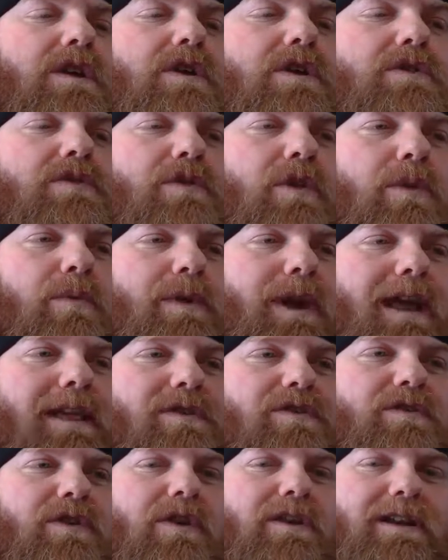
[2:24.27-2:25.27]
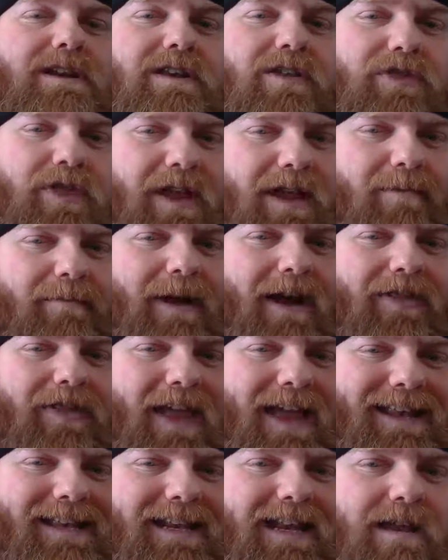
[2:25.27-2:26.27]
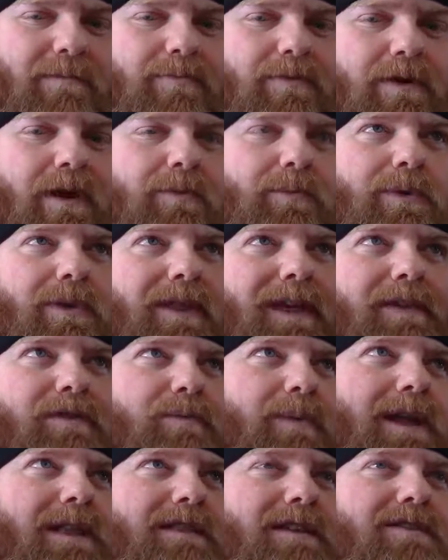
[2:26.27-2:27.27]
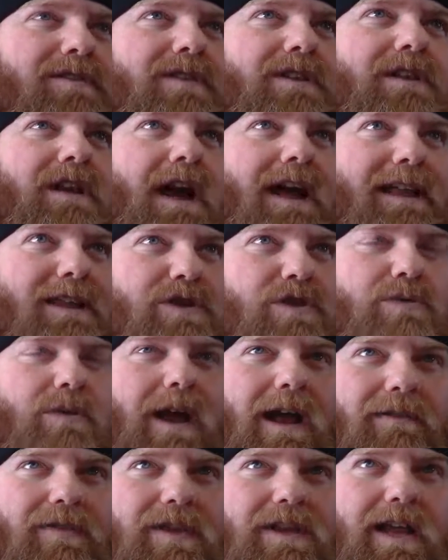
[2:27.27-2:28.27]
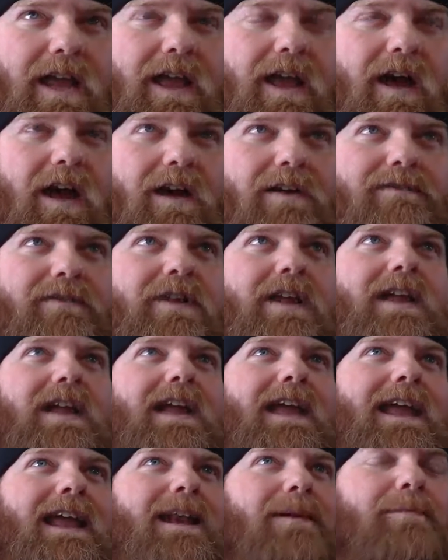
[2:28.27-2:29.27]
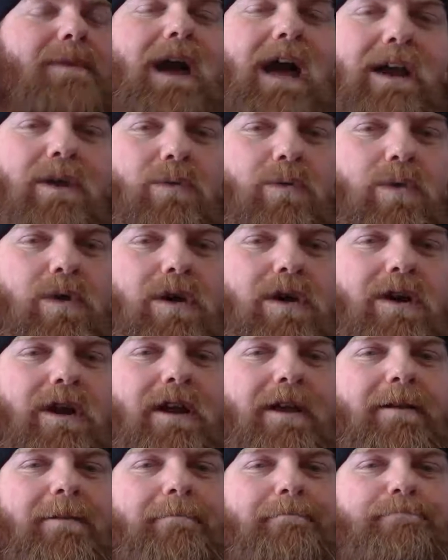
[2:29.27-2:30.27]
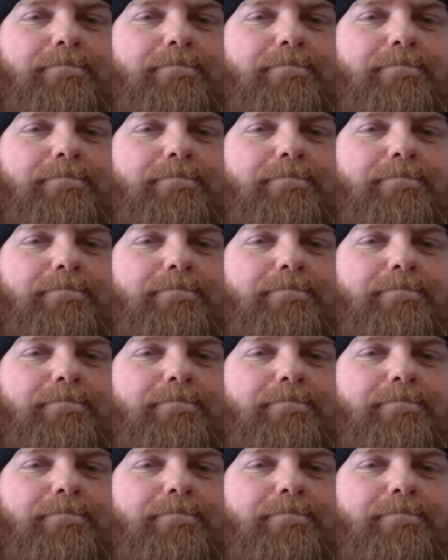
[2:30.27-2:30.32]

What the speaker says: So when I started to think about that deeper, I realized, wait, listen, I do have the day off and I'm not at work.